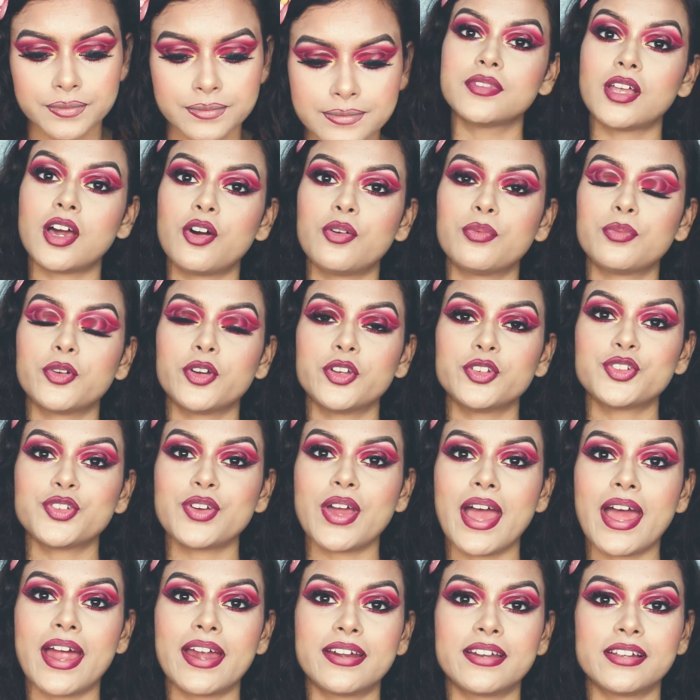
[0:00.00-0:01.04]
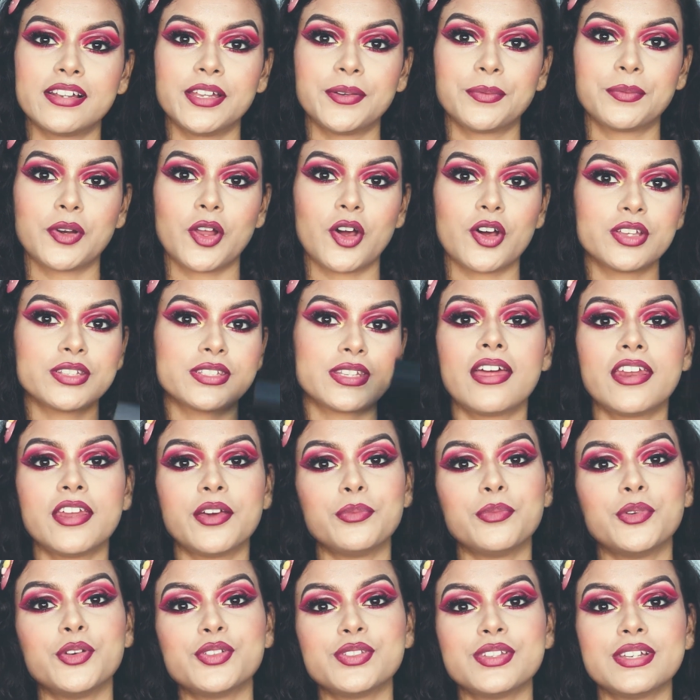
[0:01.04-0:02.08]
Now I'm going to add a lip gloss, and
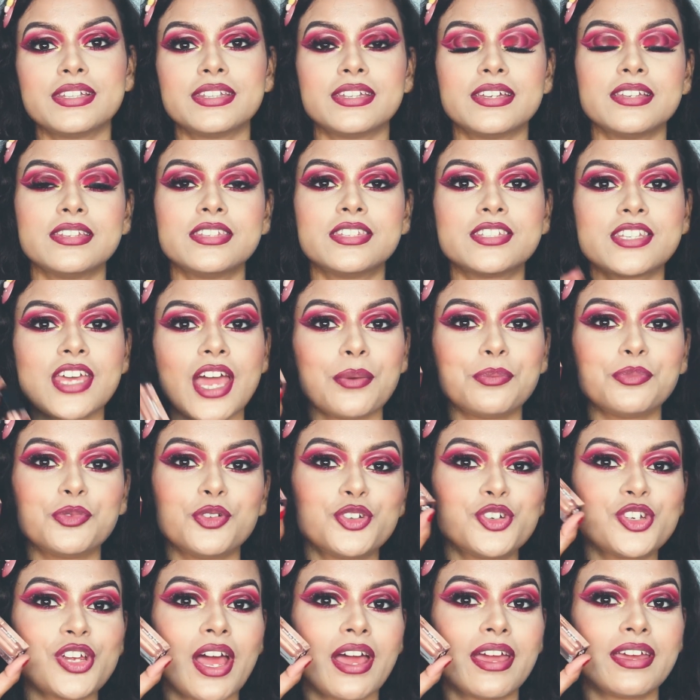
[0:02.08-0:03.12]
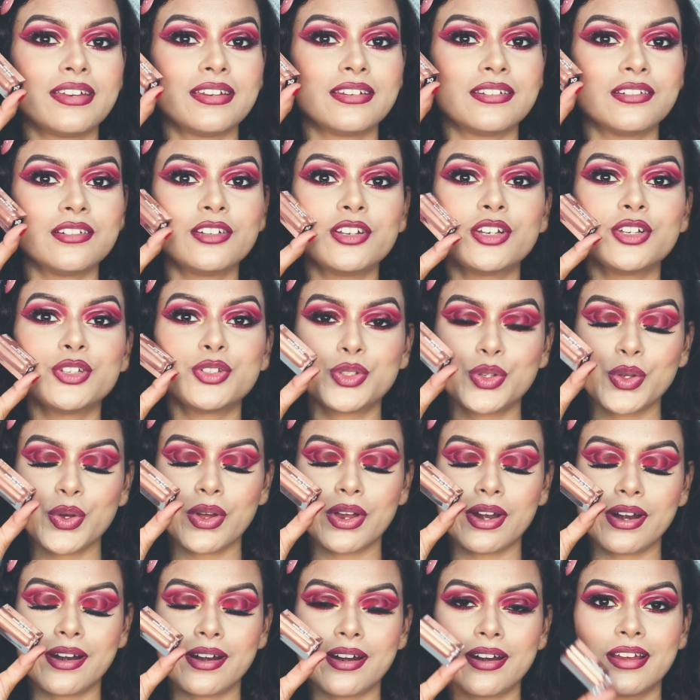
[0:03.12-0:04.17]
I'm using this Time to Shine
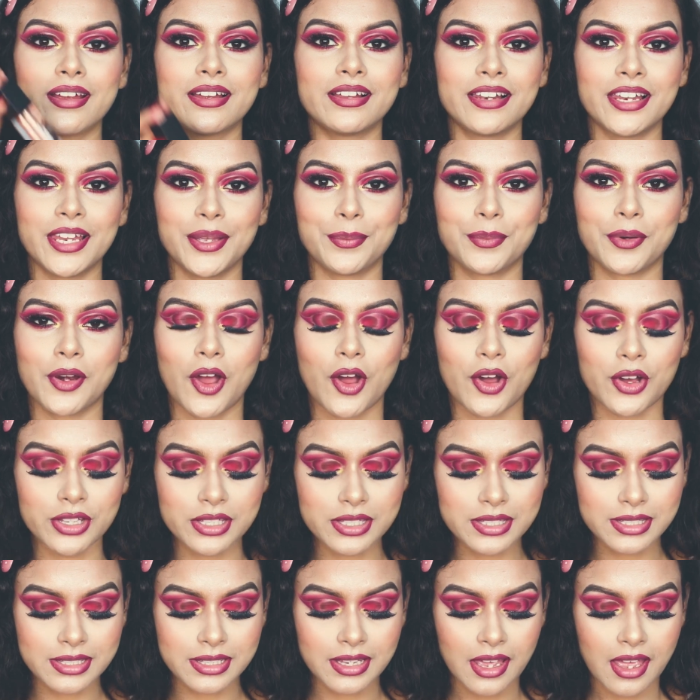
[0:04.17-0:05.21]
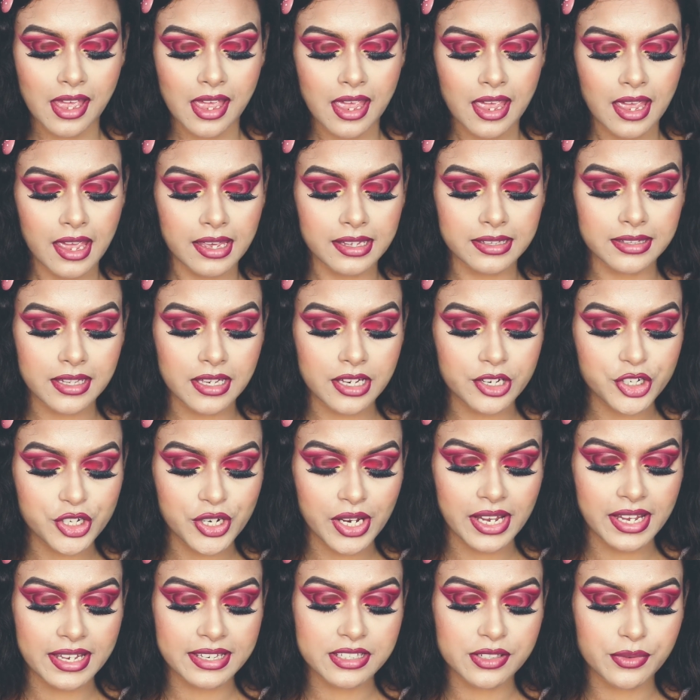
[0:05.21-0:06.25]
Sugar Lip Gloss in the
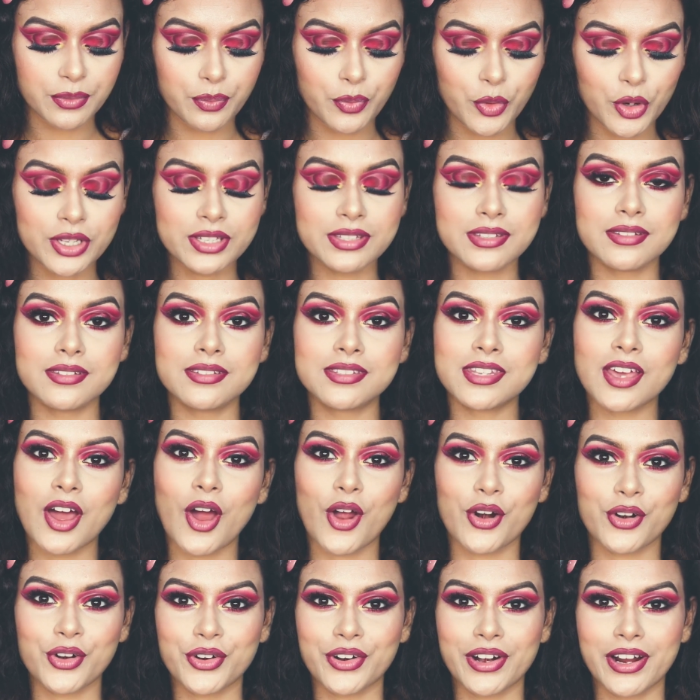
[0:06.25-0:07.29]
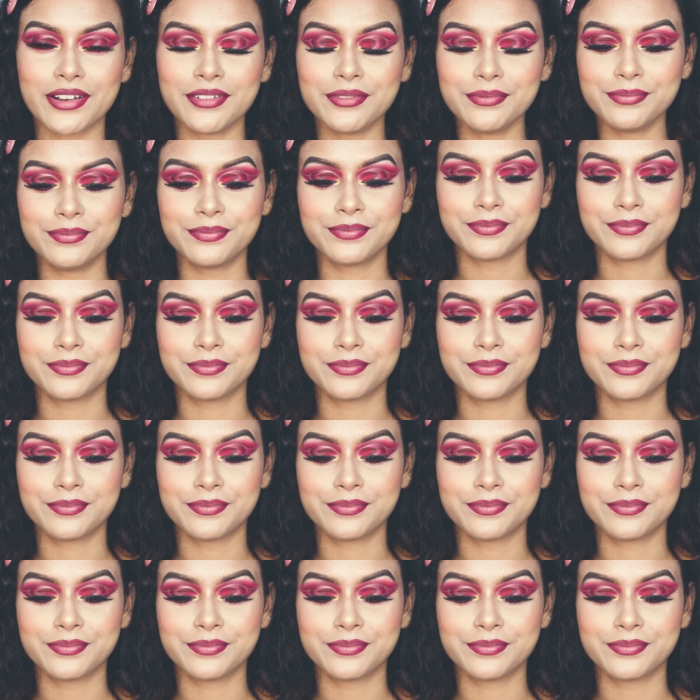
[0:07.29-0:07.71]
shade Princess Aurora.